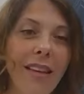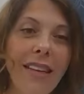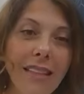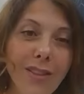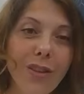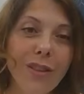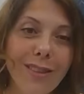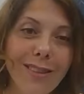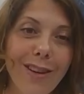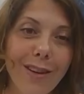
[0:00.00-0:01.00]
think it's got to
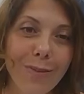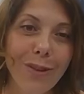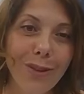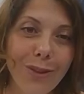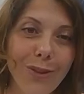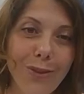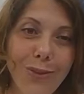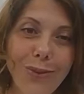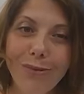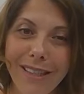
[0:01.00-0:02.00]
start with the
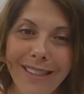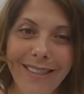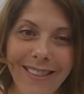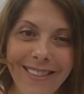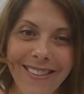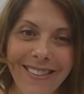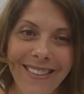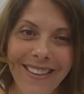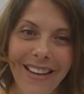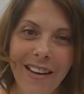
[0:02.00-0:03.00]
schools, Richard.
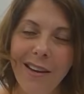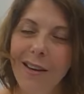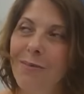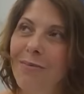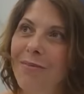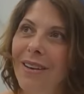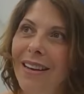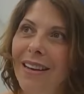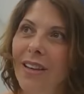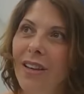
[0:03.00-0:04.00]

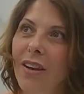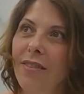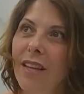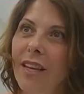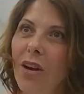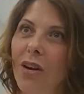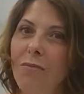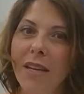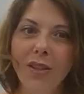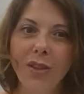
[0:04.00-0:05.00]
I think our
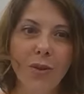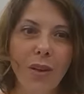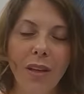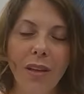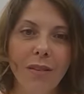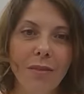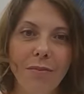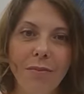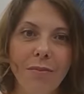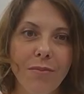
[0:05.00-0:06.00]
mentoring
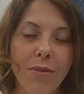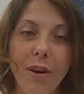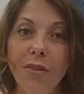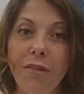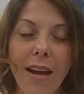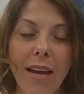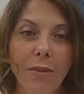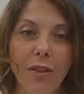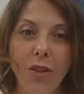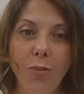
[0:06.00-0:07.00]
program
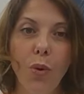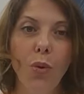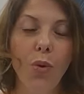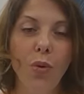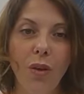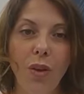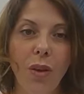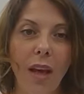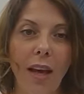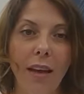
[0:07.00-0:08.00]
and the support that you
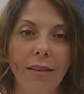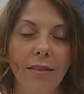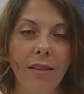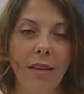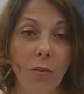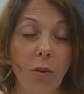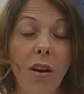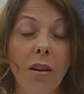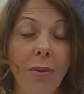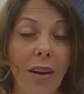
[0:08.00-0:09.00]
get in the
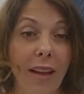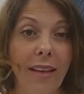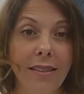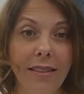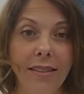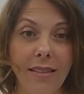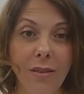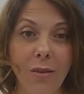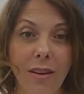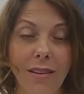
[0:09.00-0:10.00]
workplace is
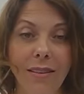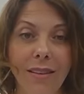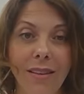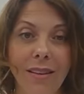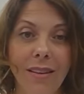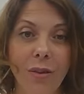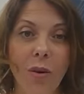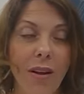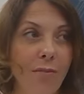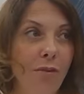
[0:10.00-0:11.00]
quite
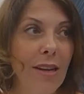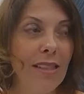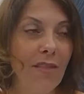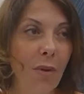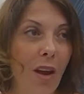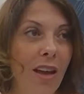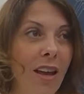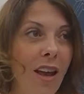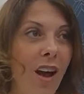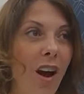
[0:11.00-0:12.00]
impressive. But
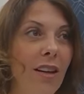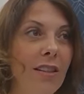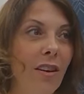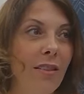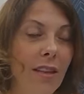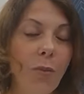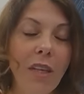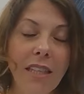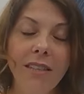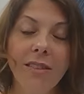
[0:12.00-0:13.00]
I think we
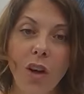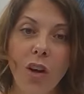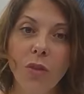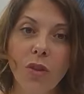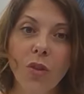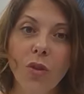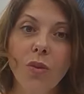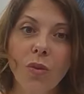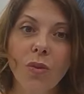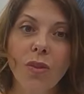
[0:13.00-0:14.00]
need to start with the
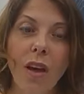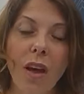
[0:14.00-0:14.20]
schools.